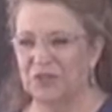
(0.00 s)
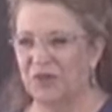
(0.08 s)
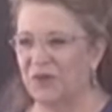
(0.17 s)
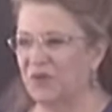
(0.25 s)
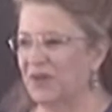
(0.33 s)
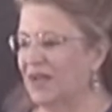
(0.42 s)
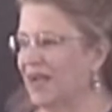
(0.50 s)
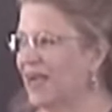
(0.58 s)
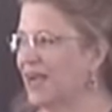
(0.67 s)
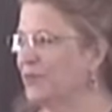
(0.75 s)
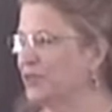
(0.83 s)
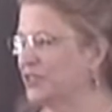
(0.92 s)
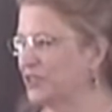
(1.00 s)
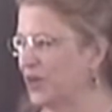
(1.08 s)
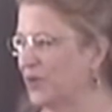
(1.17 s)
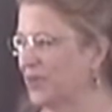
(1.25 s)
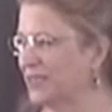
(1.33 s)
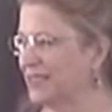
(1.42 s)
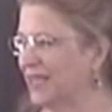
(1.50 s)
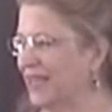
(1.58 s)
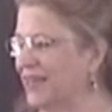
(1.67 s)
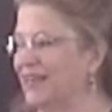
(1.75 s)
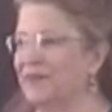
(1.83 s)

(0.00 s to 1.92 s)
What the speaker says: ago, I was so excited.